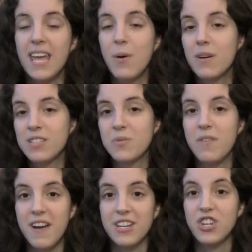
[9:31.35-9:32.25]
He wants to
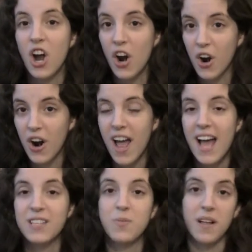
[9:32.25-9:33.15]
avenge her,
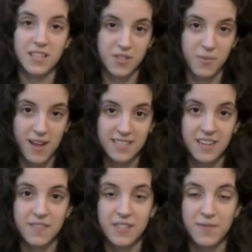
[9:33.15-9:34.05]
as well as the rest
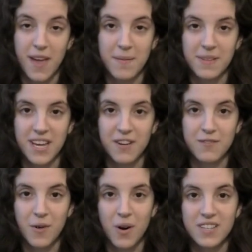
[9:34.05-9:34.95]
of his family,
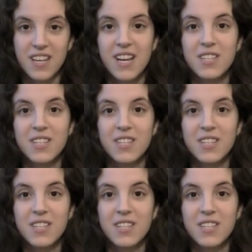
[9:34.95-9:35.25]
of course.